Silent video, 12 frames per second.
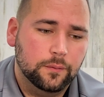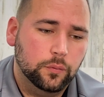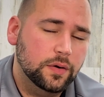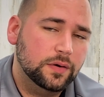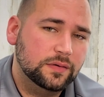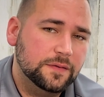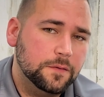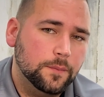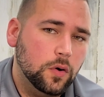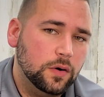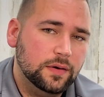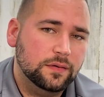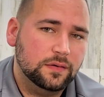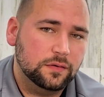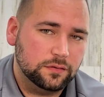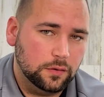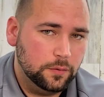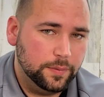We're in a different market than a
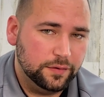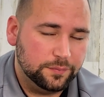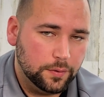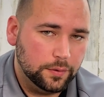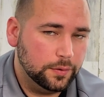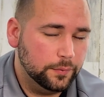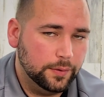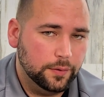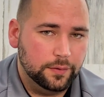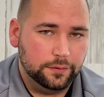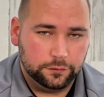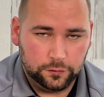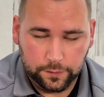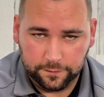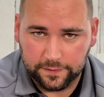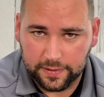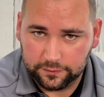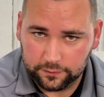slower paced market. We are in a super
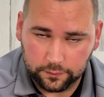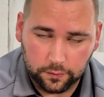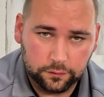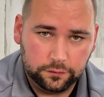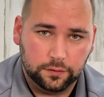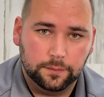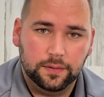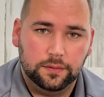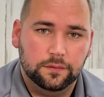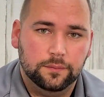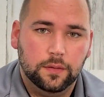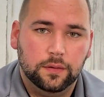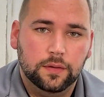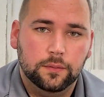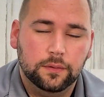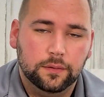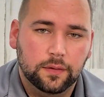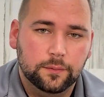fast and ultra competitive market
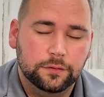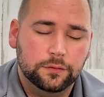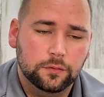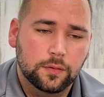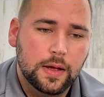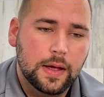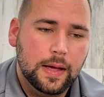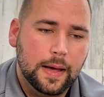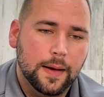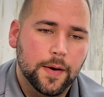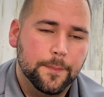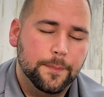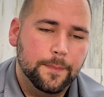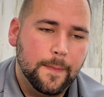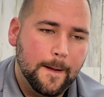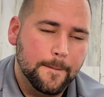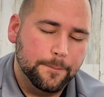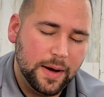when it comes to
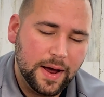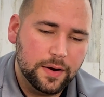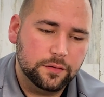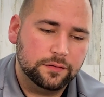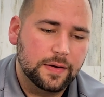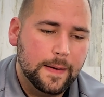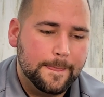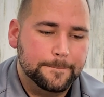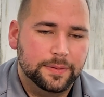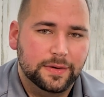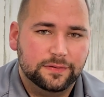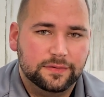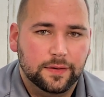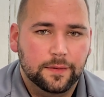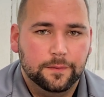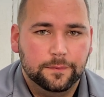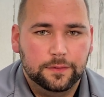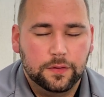buyers, but
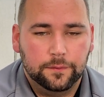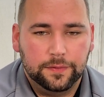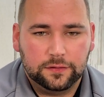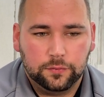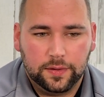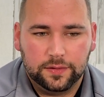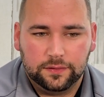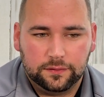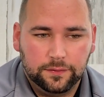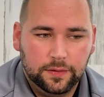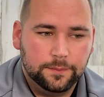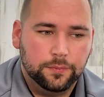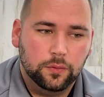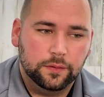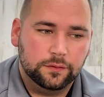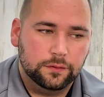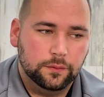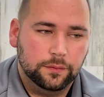that's why it's very
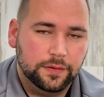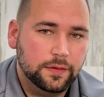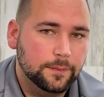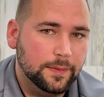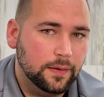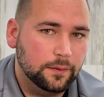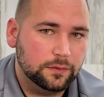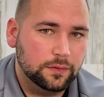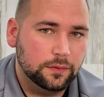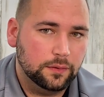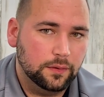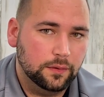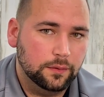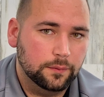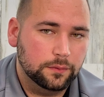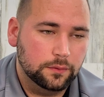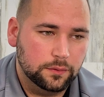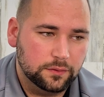important to think about
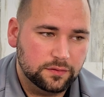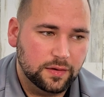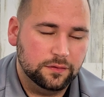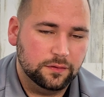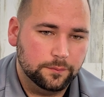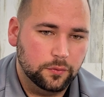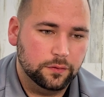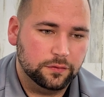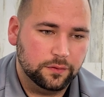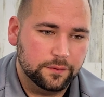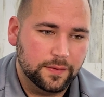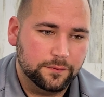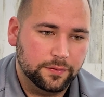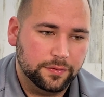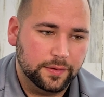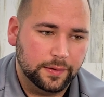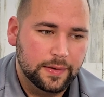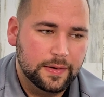the staging portion of
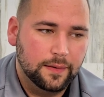everything,